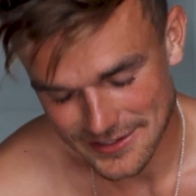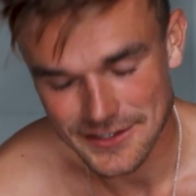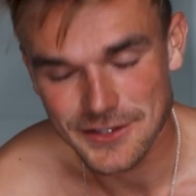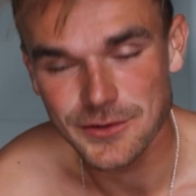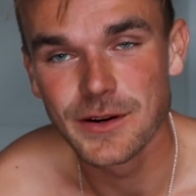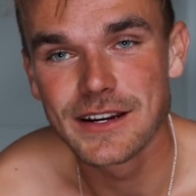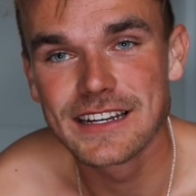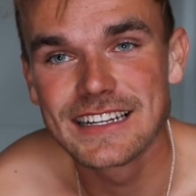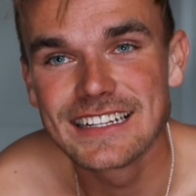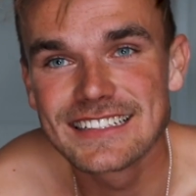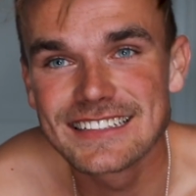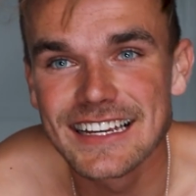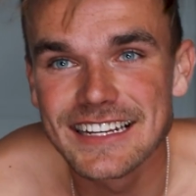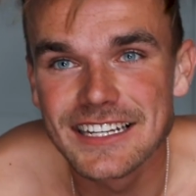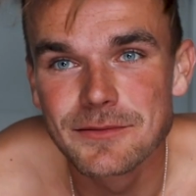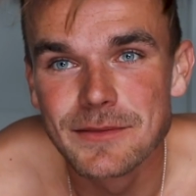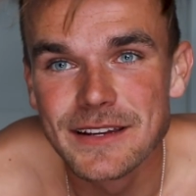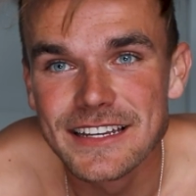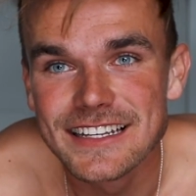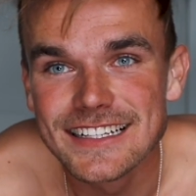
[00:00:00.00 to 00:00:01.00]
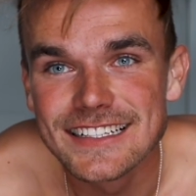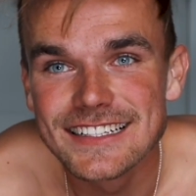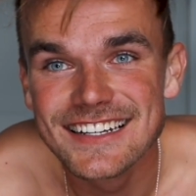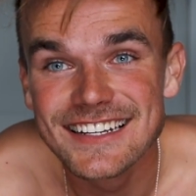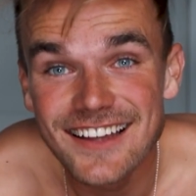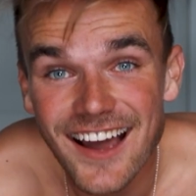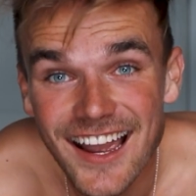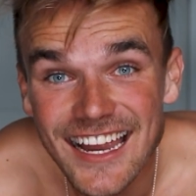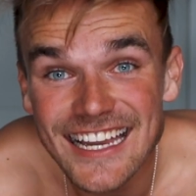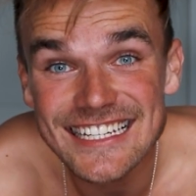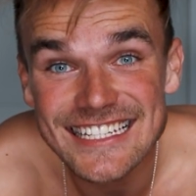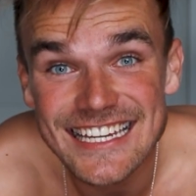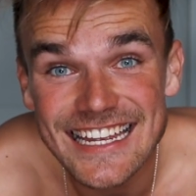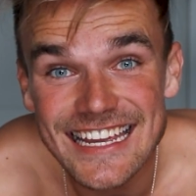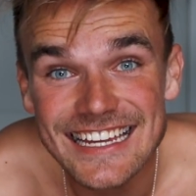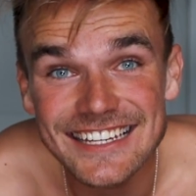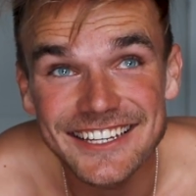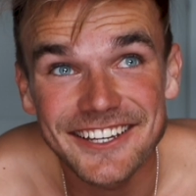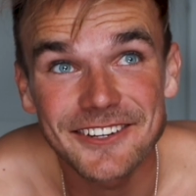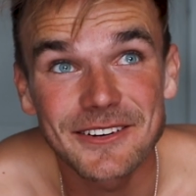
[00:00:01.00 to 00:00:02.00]
to 20 centimeters.
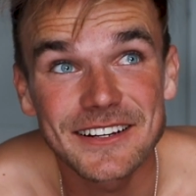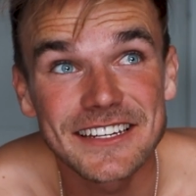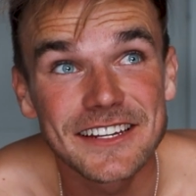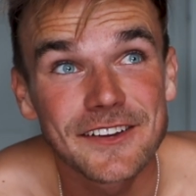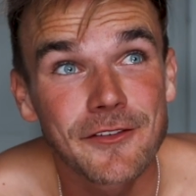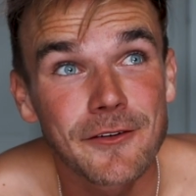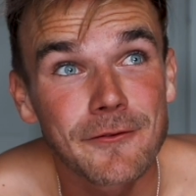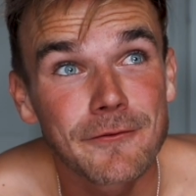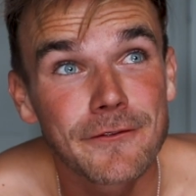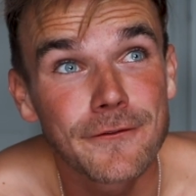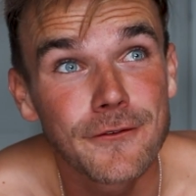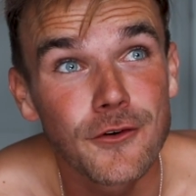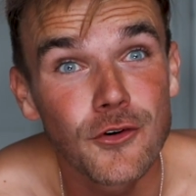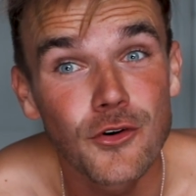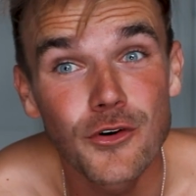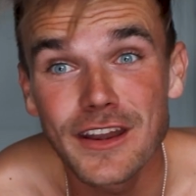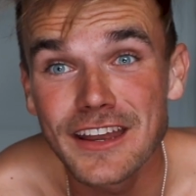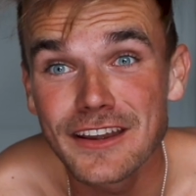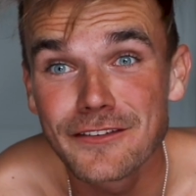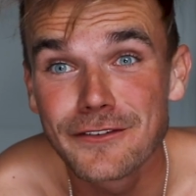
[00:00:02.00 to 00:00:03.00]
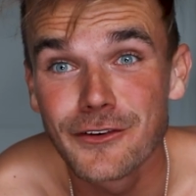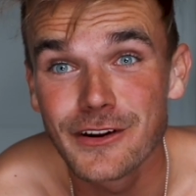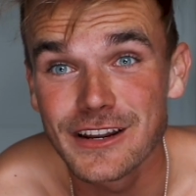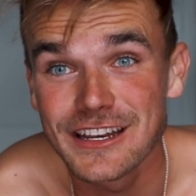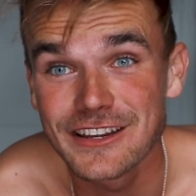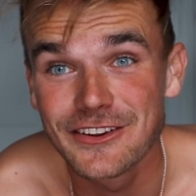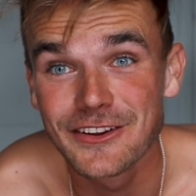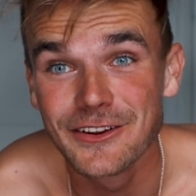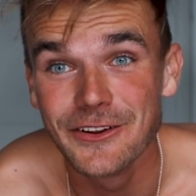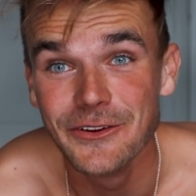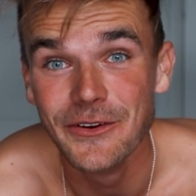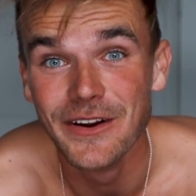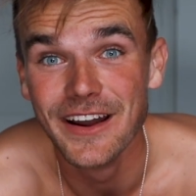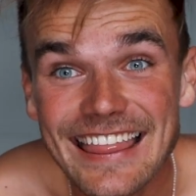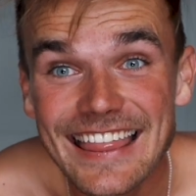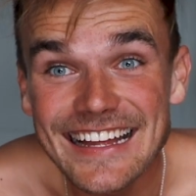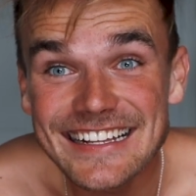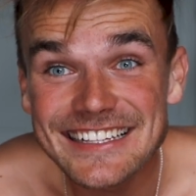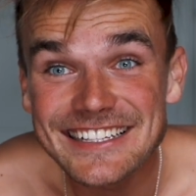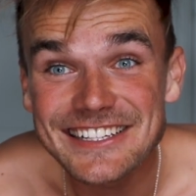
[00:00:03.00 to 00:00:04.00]
19 to 20 from 40 to 42.
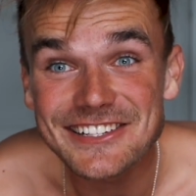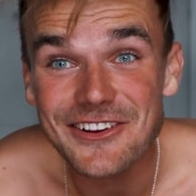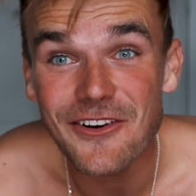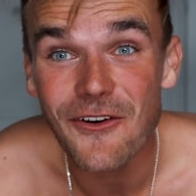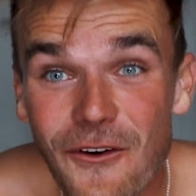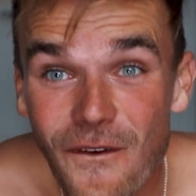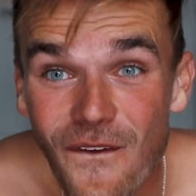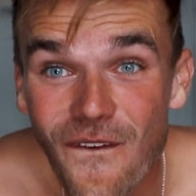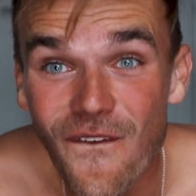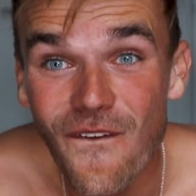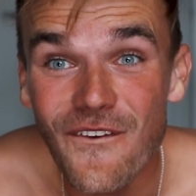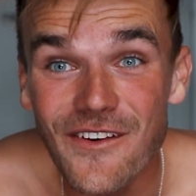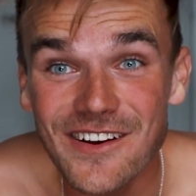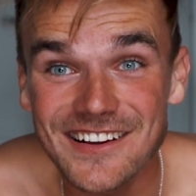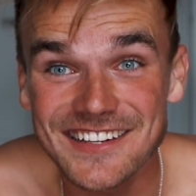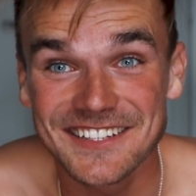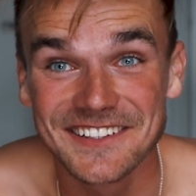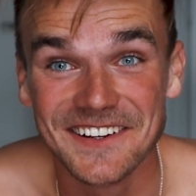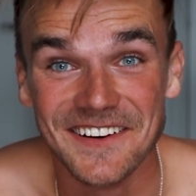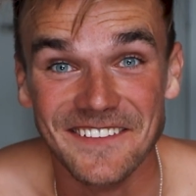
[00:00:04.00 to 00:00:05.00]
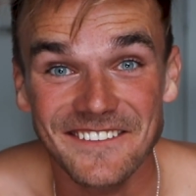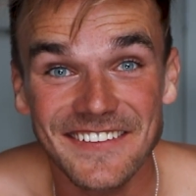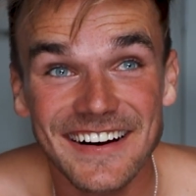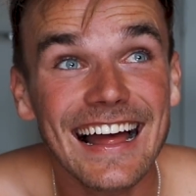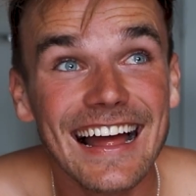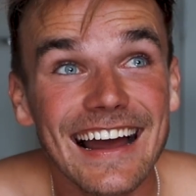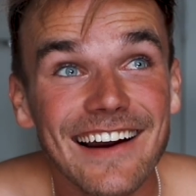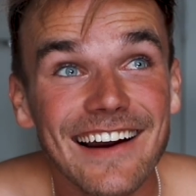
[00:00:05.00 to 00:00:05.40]
That's awesome.